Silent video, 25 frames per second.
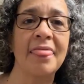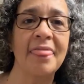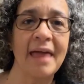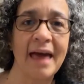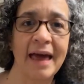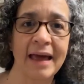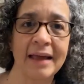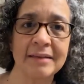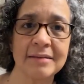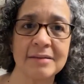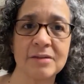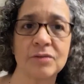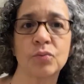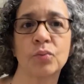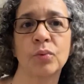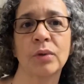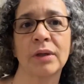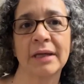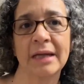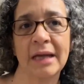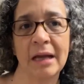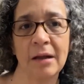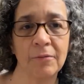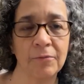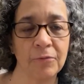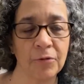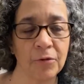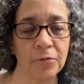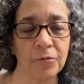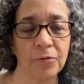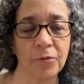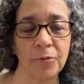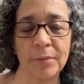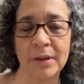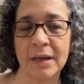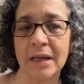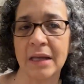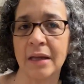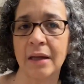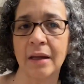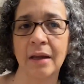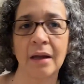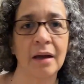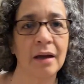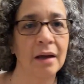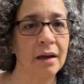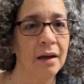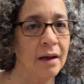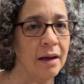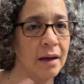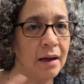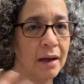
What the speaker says: That's really helpful for me.